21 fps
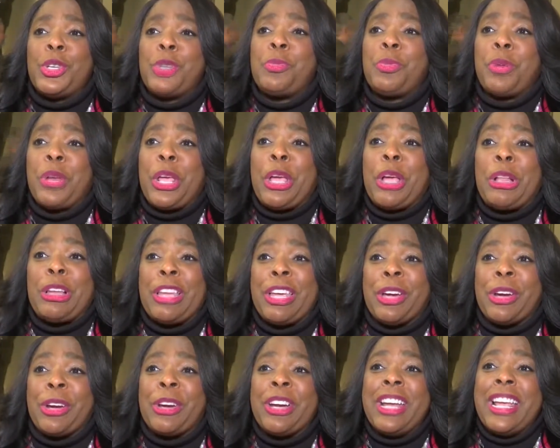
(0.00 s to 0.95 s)
is pretty
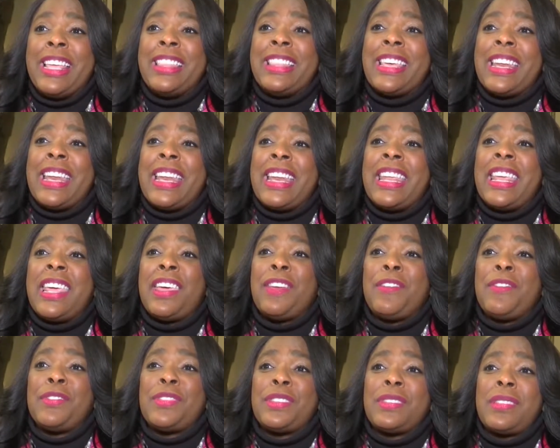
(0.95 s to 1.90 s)
clear that it
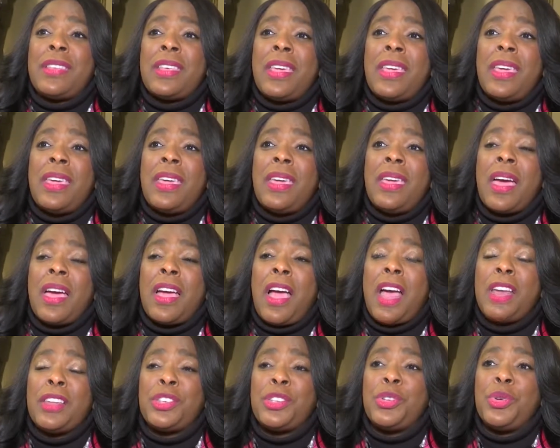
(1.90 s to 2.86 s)
gives the uh,
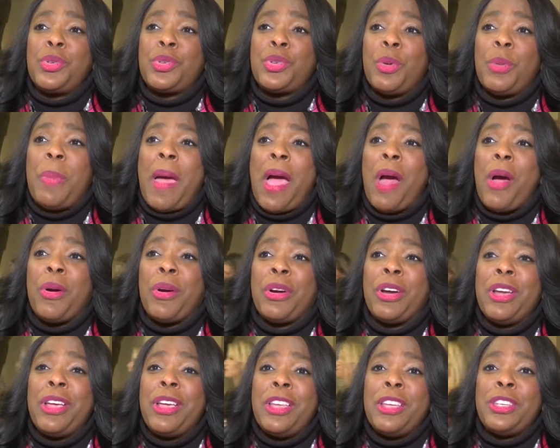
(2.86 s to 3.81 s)
constitutional power
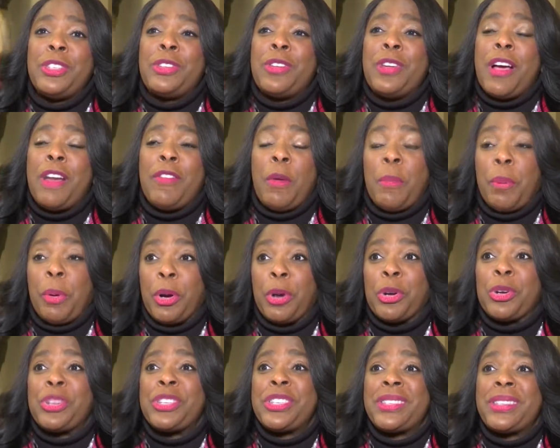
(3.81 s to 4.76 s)
of the
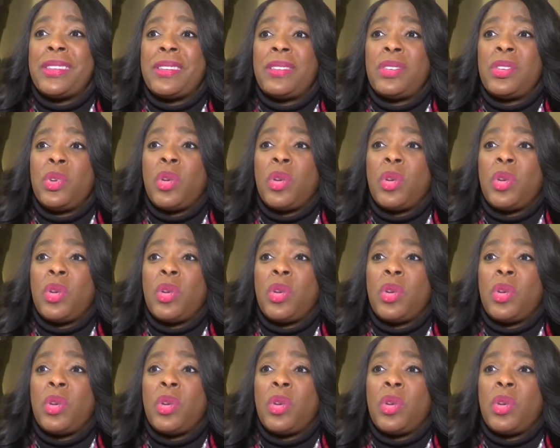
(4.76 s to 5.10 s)
purse to